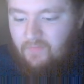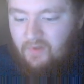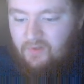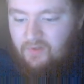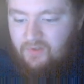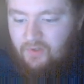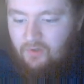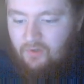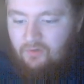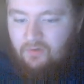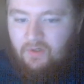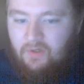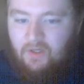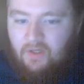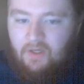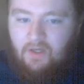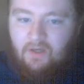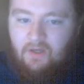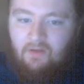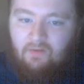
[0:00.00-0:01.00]
So
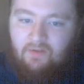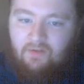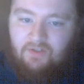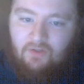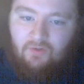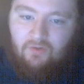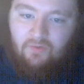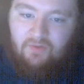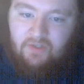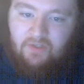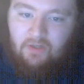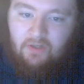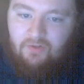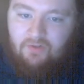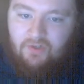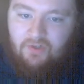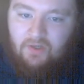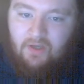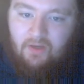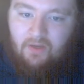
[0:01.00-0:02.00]
let's go to
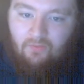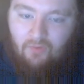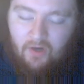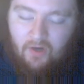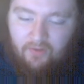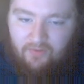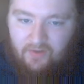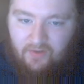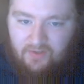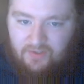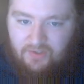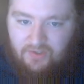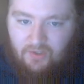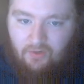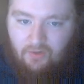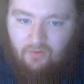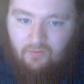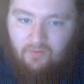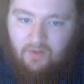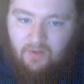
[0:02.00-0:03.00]
IntelliJ and write this.
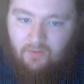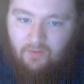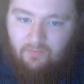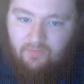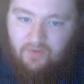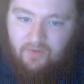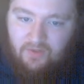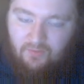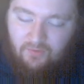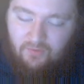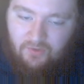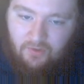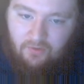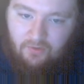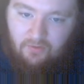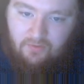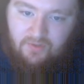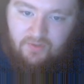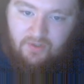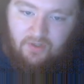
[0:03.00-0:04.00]
So this
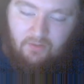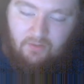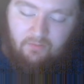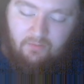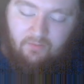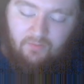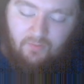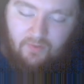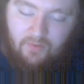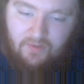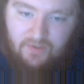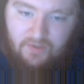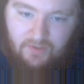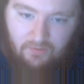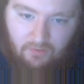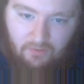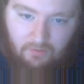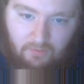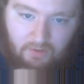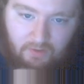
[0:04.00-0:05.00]
returns a number between
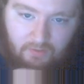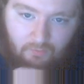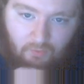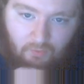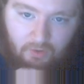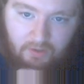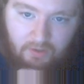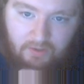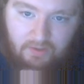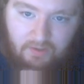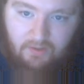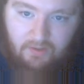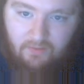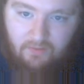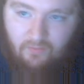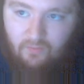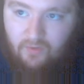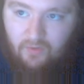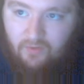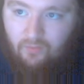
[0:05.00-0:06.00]
0 and 1
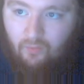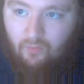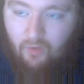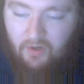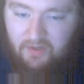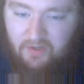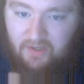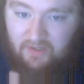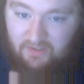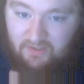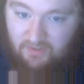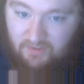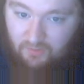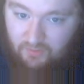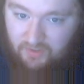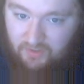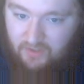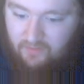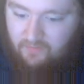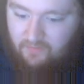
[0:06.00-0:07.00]
with 1
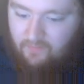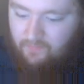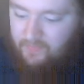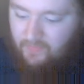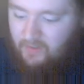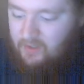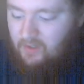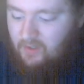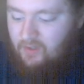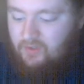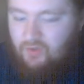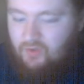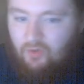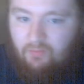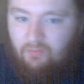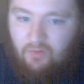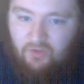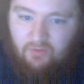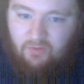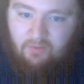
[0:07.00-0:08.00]
exclusive. So
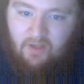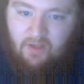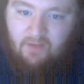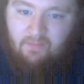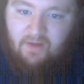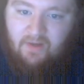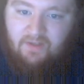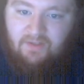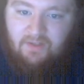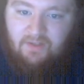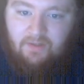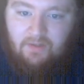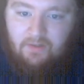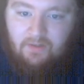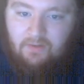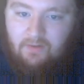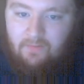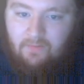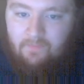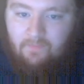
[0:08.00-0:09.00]
we'll multiply it by
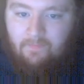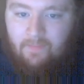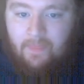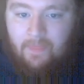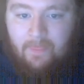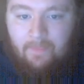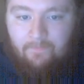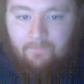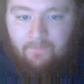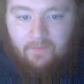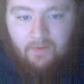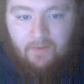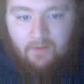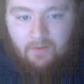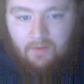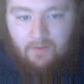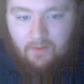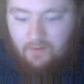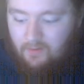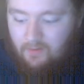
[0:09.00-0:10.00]
10,
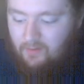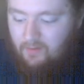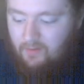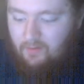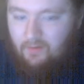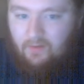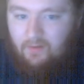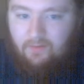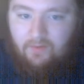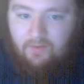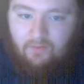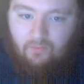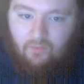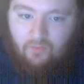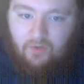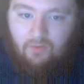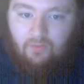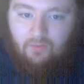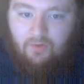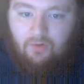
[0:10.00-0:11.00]
and then
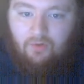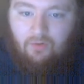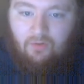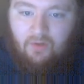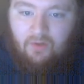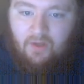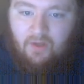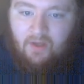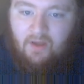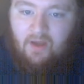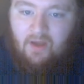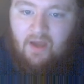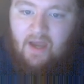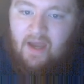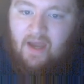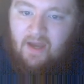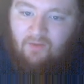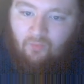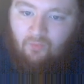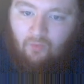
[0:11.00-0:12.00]
we will
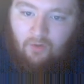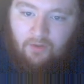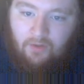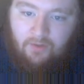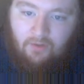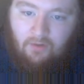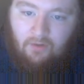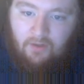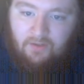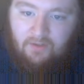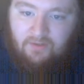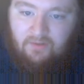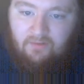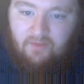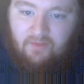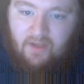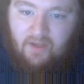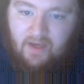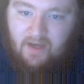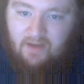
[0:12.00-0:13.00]
add 1 onto
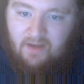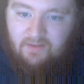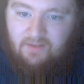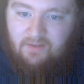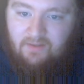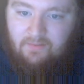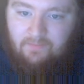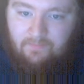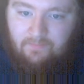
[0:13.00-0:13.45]
that,